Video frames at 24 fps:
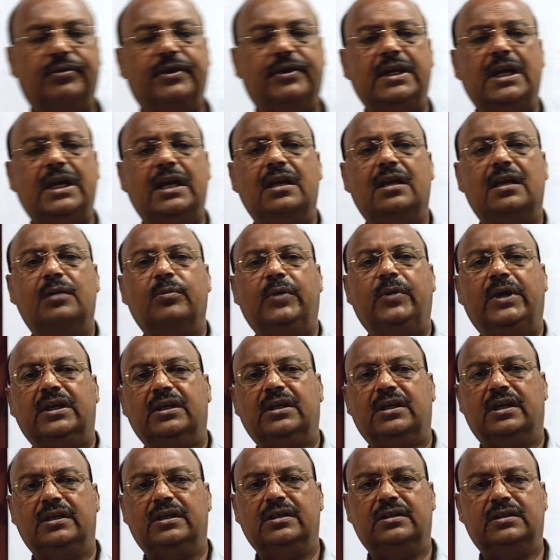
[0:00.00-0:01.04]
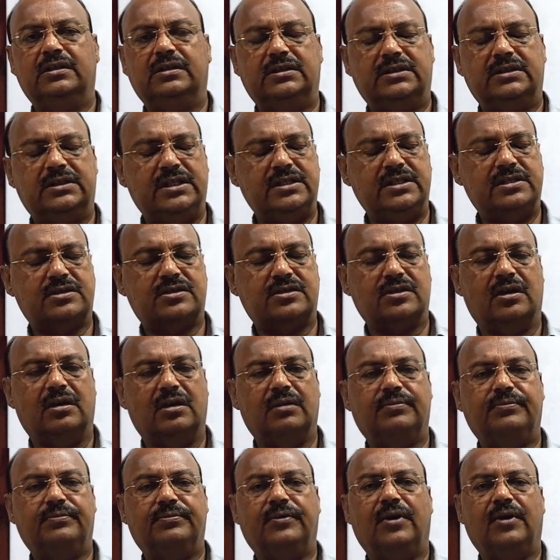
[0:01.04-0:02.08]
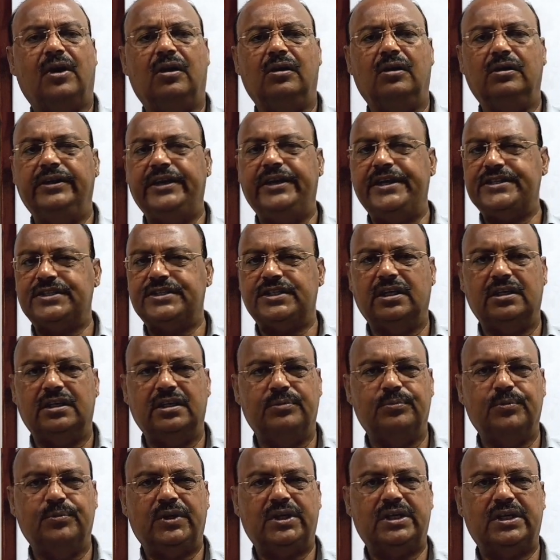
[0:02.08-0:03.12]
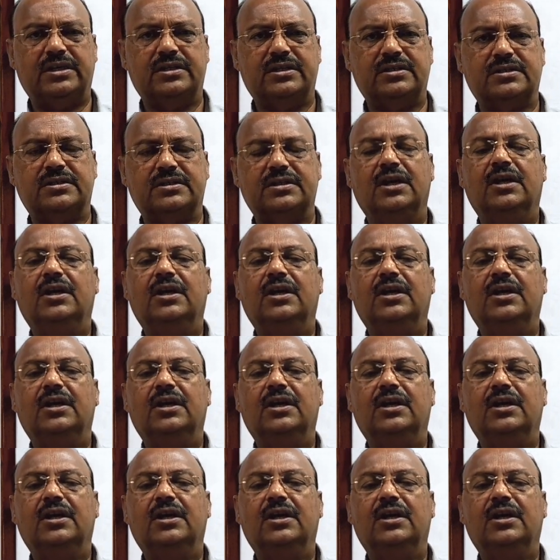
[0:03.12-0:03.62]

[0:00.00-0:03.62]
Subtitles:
real number consists of all natural numbers,